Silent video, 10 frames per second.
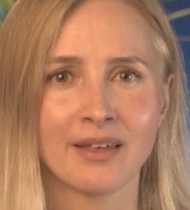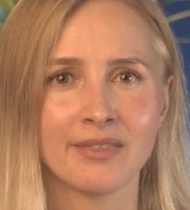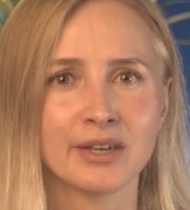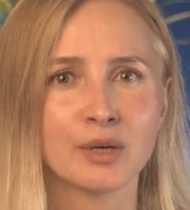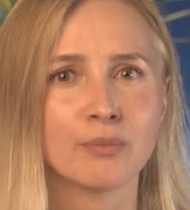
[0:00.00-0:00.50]

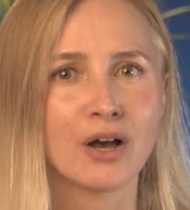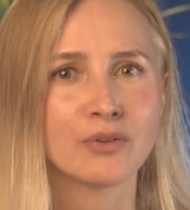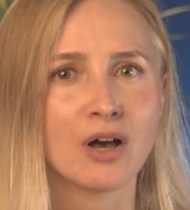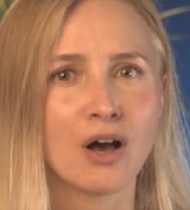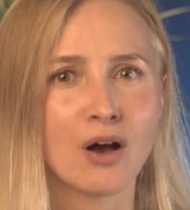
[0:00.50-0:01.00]
Think
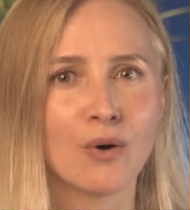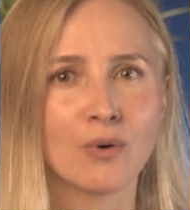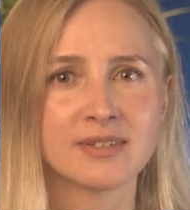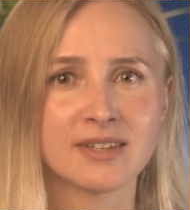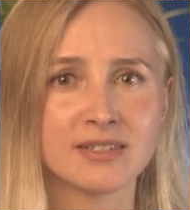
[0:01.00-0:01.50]
about
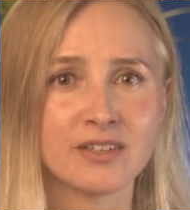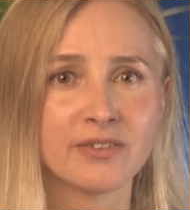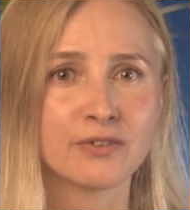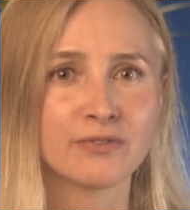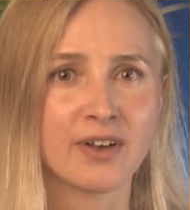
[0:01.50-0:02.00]
how
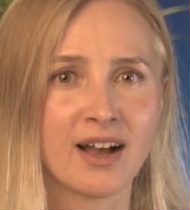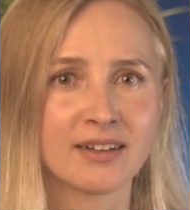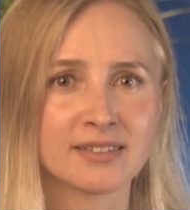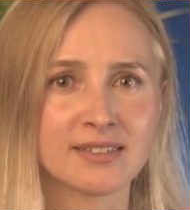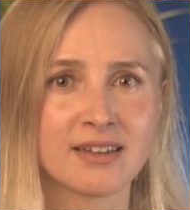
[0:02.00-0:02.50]
scientific
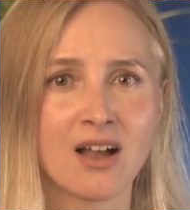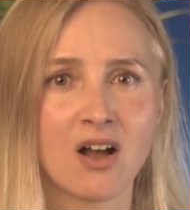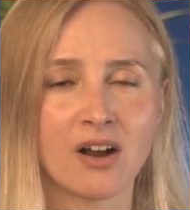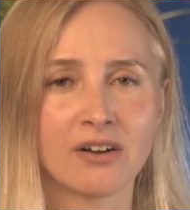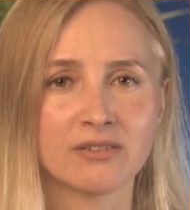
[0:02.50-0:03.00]
facts
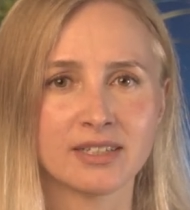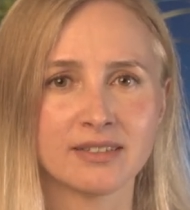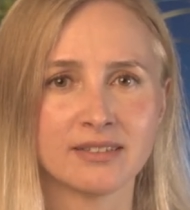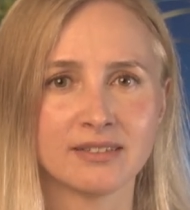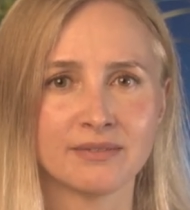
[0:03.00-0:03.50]
are
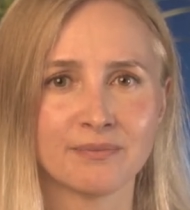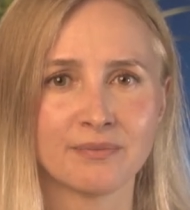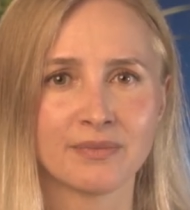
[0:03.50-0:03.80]
written.